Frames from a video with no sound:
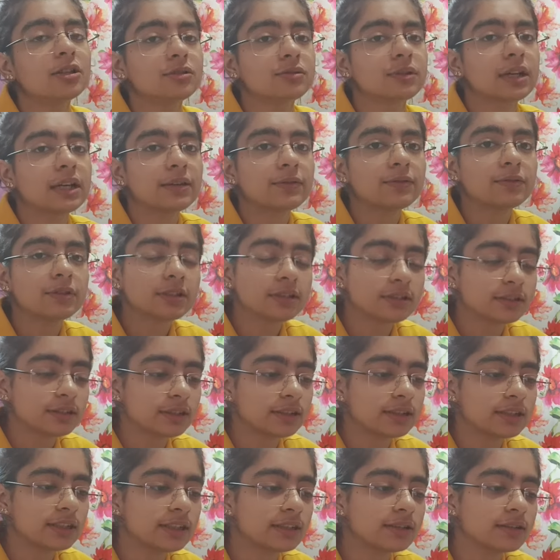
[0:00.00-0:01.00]
So I would
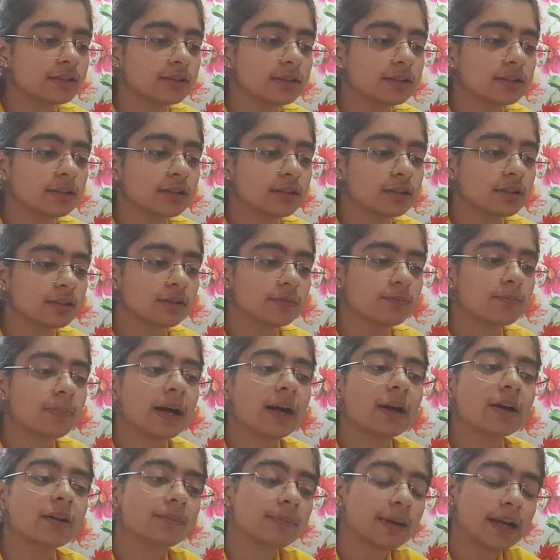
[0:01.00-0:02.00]
suggest
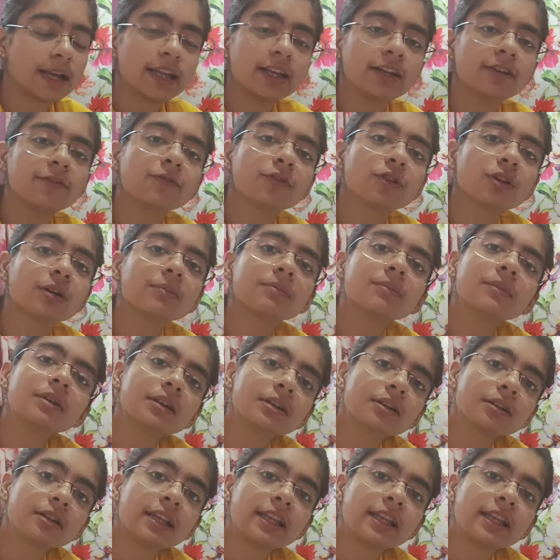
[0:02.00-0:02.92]
buy it from